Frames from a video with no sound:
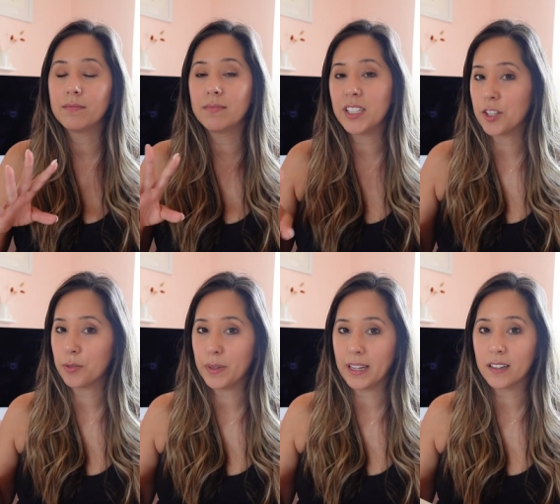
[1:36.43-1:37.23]
digital
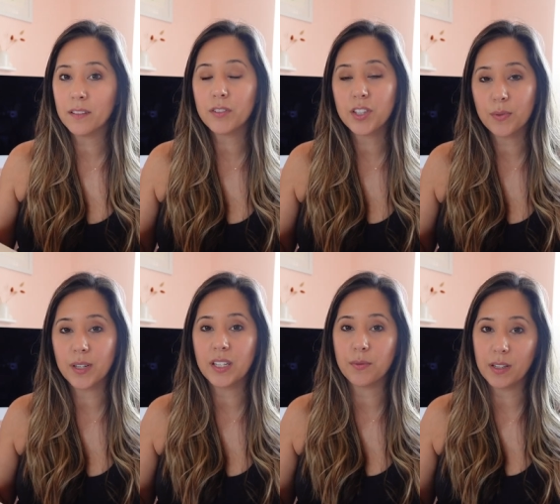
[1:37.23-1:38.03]
planner for
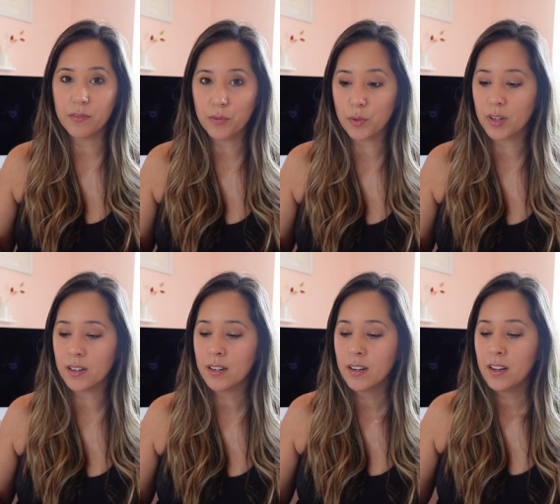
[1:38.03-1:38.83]
2024.